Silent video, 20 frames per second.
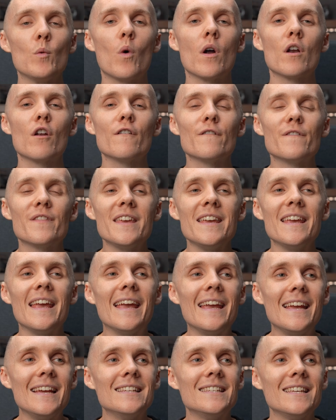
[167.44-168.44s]
one of the
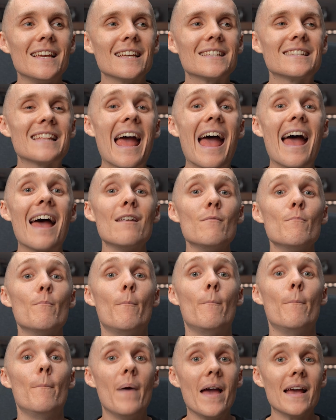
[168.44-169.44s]
easiest and
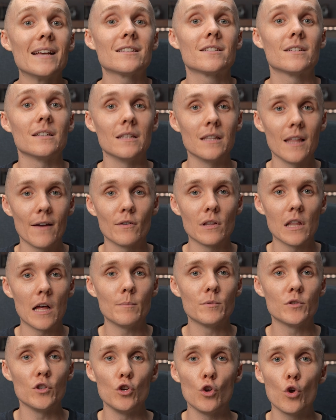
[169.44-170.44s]
best level
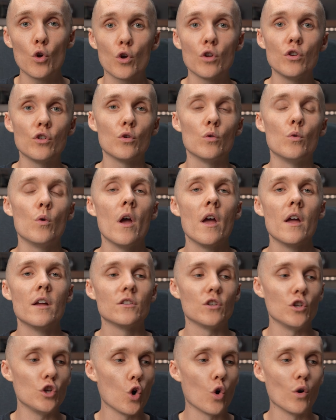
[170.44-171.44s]
ups you can do
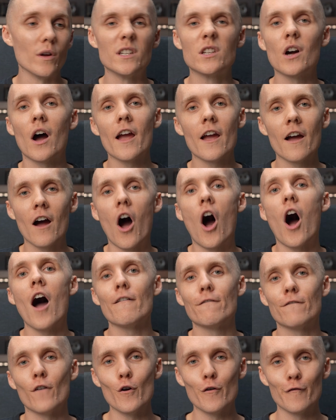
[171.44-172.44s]
to your entire
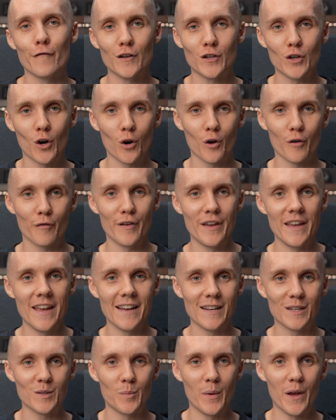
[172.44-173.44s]
iPhone photography
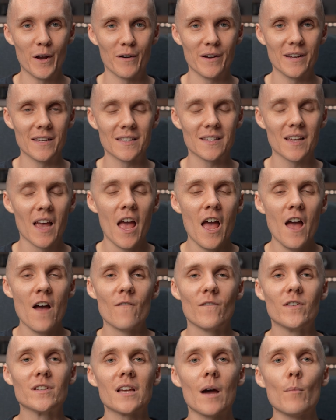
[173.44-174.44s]
experience.
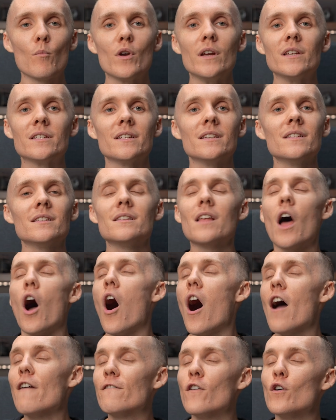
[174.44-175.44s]
For some reason,
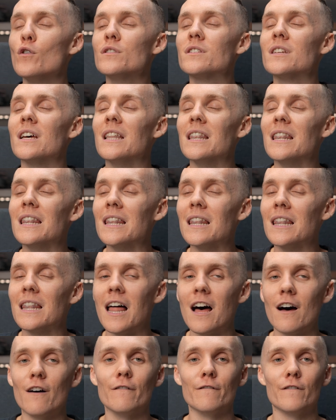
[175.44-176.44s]
iPhones
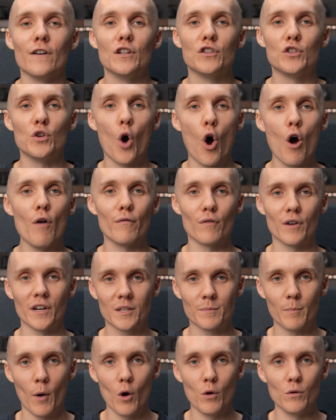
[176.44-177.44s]
love to
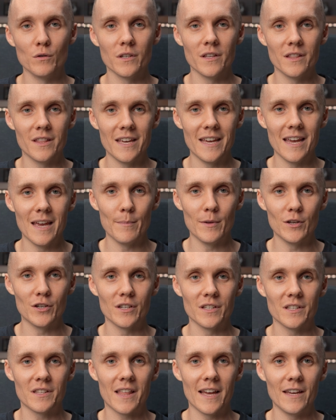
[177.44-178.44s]
overexpose the
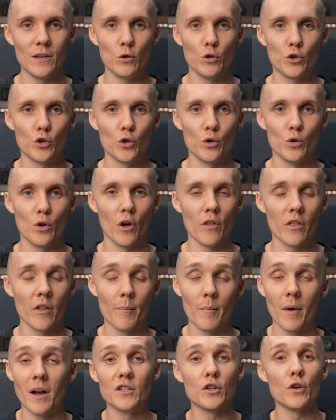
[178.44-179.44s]
images that you shoot on
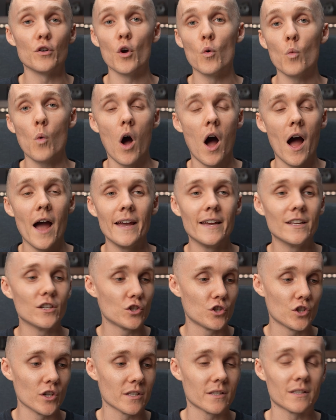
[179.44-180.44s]
them. I don't know why,
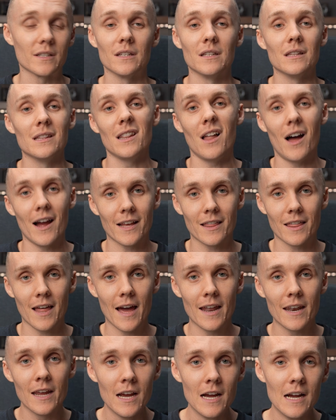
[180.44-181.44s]
it's just like
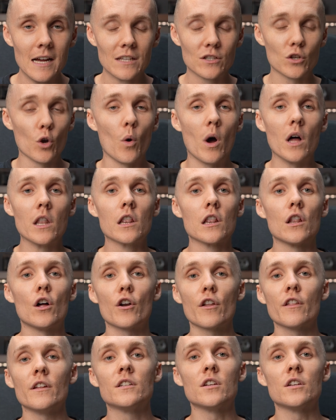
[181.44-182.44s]
that. So a lot of the